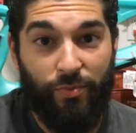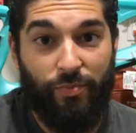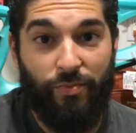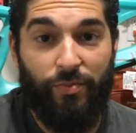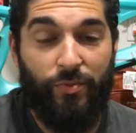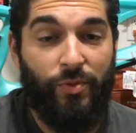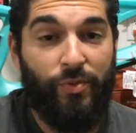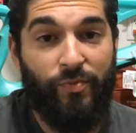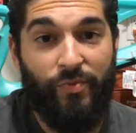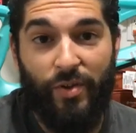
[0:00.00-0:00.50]

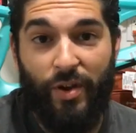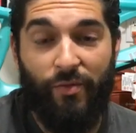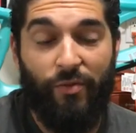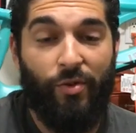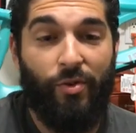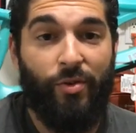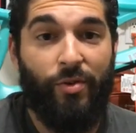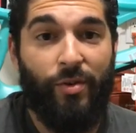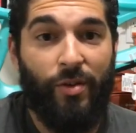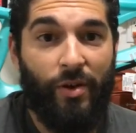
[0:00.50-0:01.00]
you've
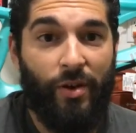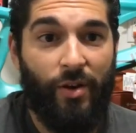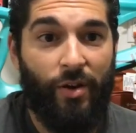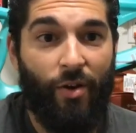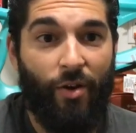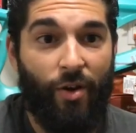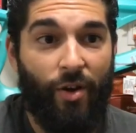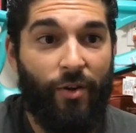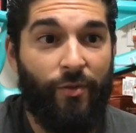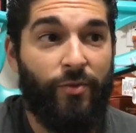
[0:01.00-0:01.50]
never,
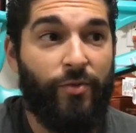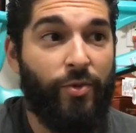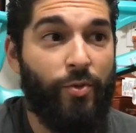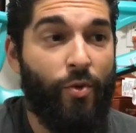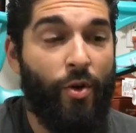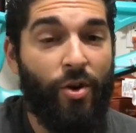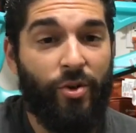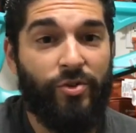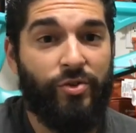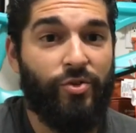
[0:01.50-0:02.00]
or if
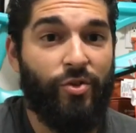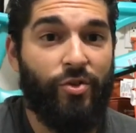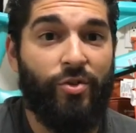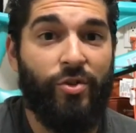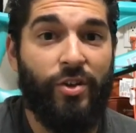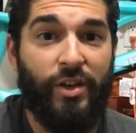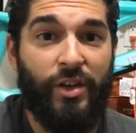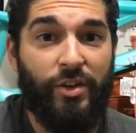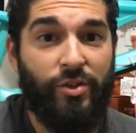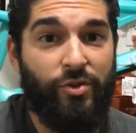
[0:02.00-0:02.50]
you are
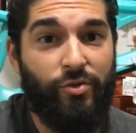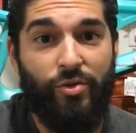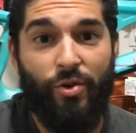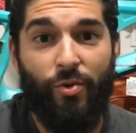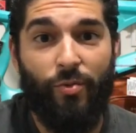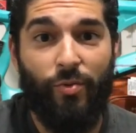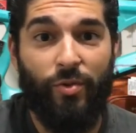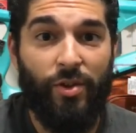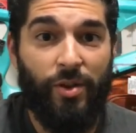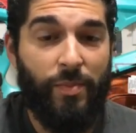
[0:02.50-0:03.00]
struggling and you
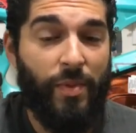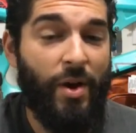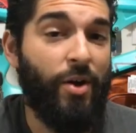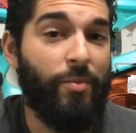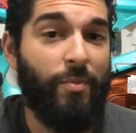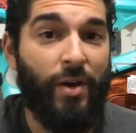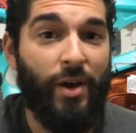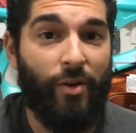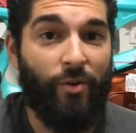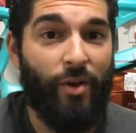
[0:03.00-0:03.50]
don't really
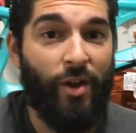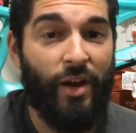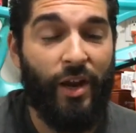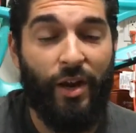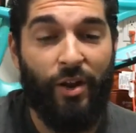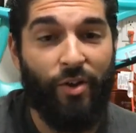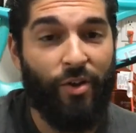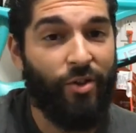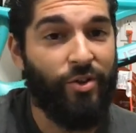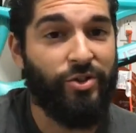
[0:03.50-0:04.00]
mountain bike ride, I
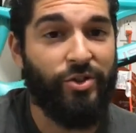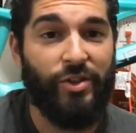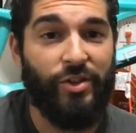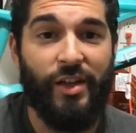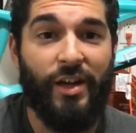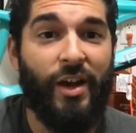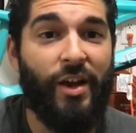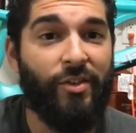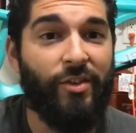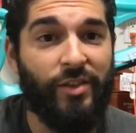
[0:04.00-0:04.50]
encourage you,
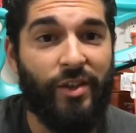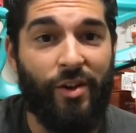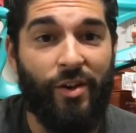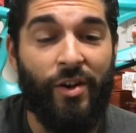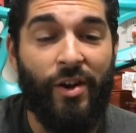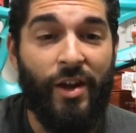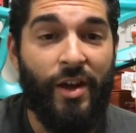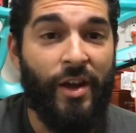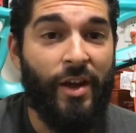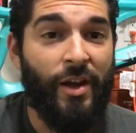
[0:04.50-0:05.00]
get out
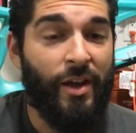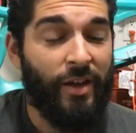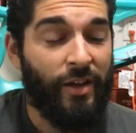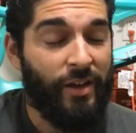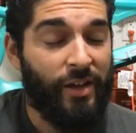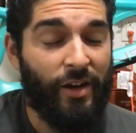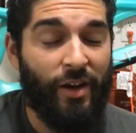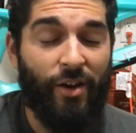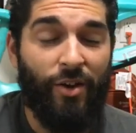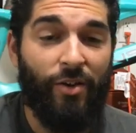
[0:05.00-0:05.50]
there,
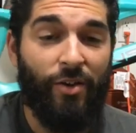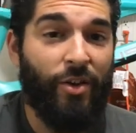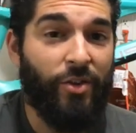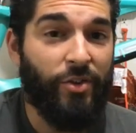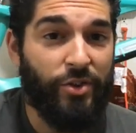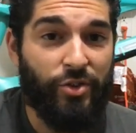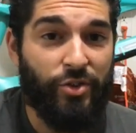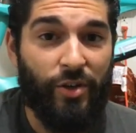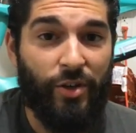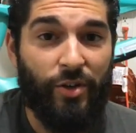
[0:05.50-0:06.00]
get out on
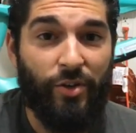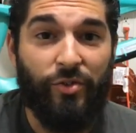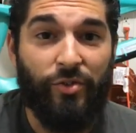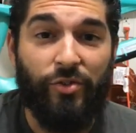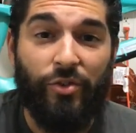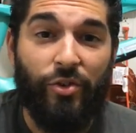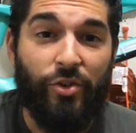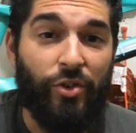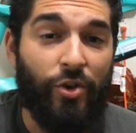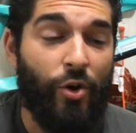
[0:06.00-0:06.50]
the trails,
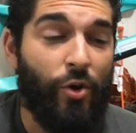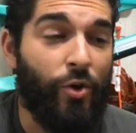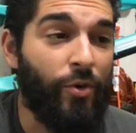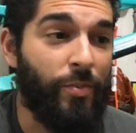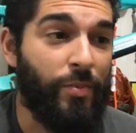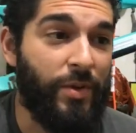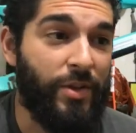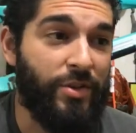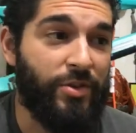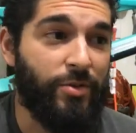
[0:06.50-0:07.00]
go
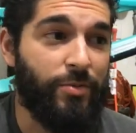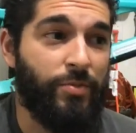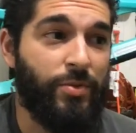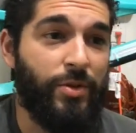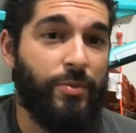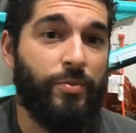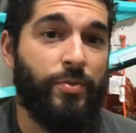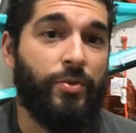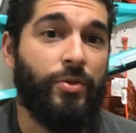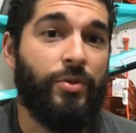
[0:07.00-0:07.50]
and meet some
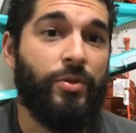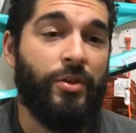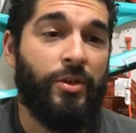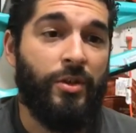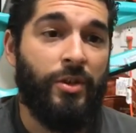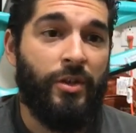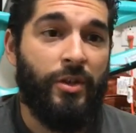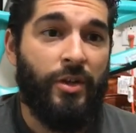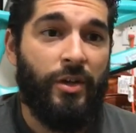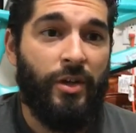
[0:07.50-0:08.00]
people.
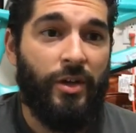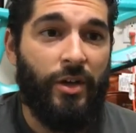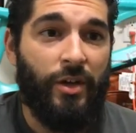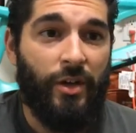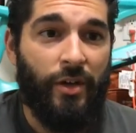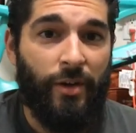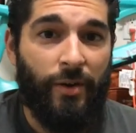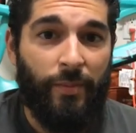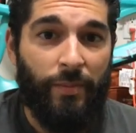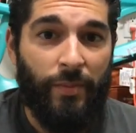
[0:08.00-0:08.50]

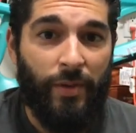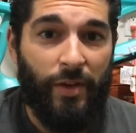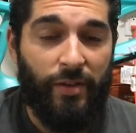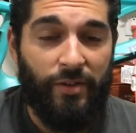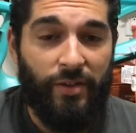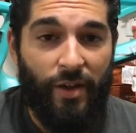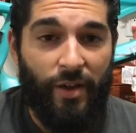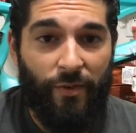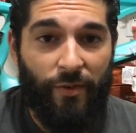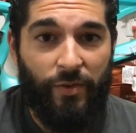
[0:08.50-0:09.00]
And
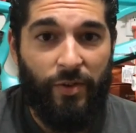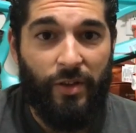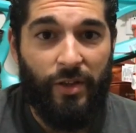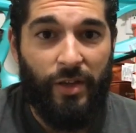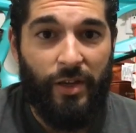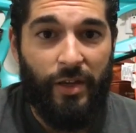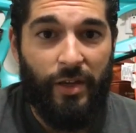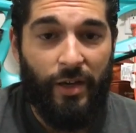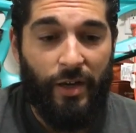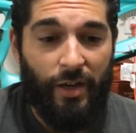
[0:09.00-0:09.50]

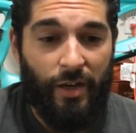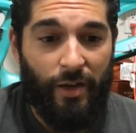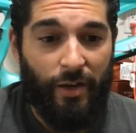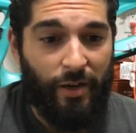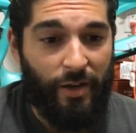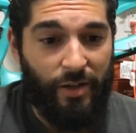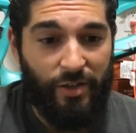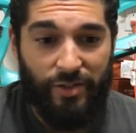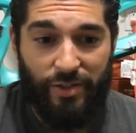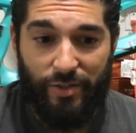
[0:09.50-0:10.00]
definitely,
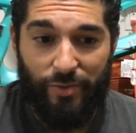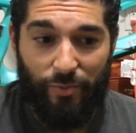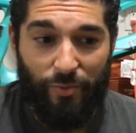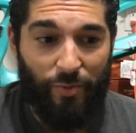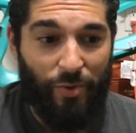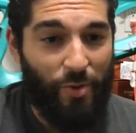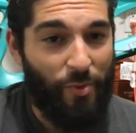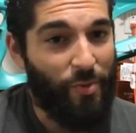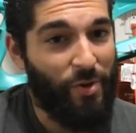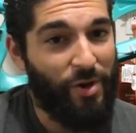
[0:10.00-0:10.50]
cause
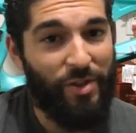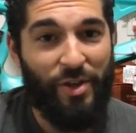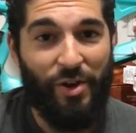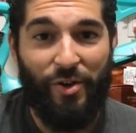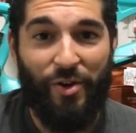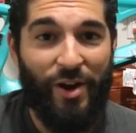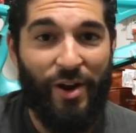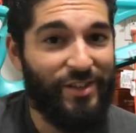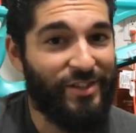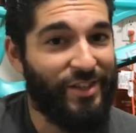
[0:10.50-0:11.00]
one of the
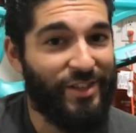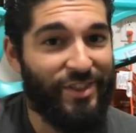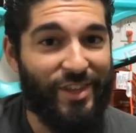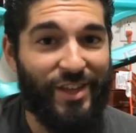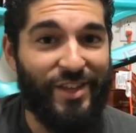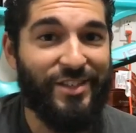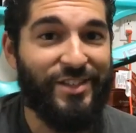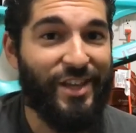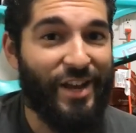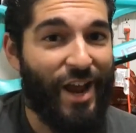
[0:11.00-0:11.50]
crazy
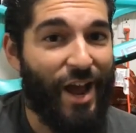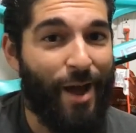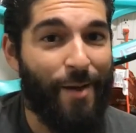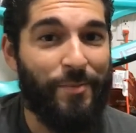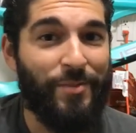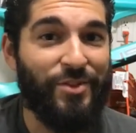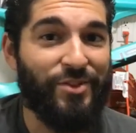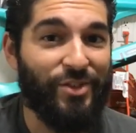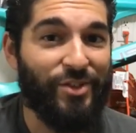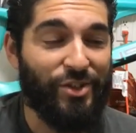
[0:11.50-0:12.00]
things that
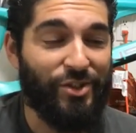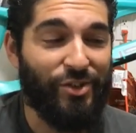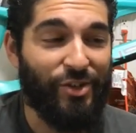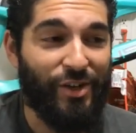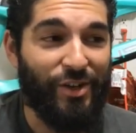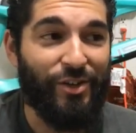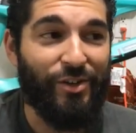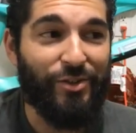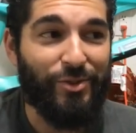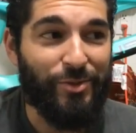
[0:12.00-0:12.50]
happens on
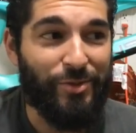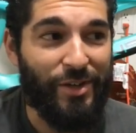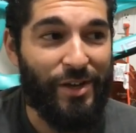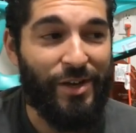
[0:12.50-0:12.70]
trails,